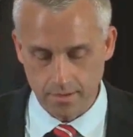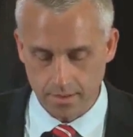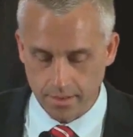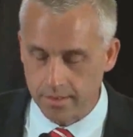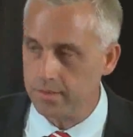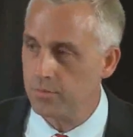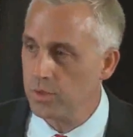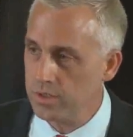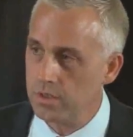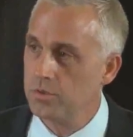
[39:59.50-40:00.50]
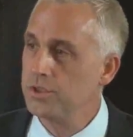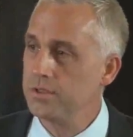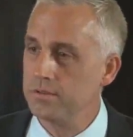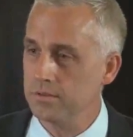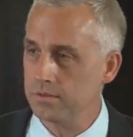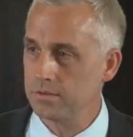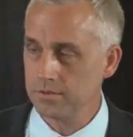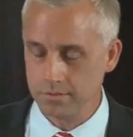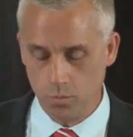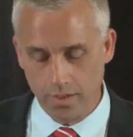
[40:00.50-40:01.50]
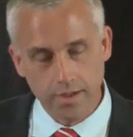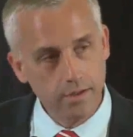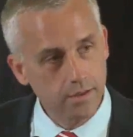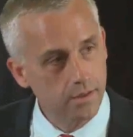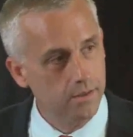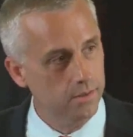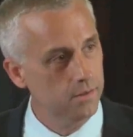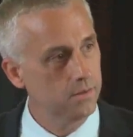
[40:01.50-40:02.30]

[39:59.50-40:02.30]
Again, if we know Jesus, what he did,